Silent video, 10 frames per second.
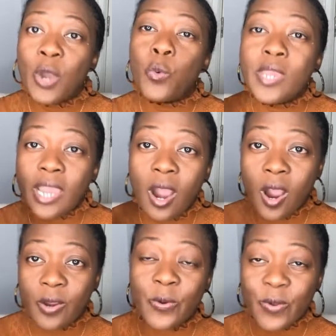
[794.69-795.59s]
we
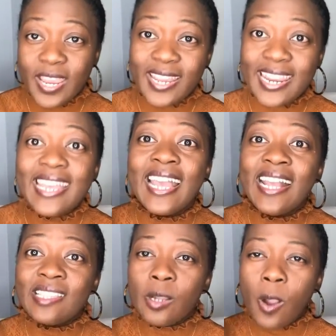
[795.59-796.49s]
are creating
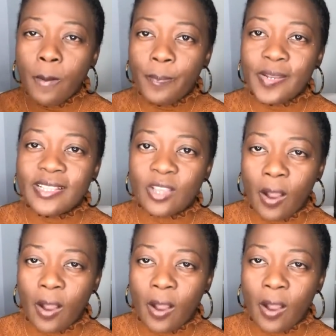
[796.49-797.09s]
the complete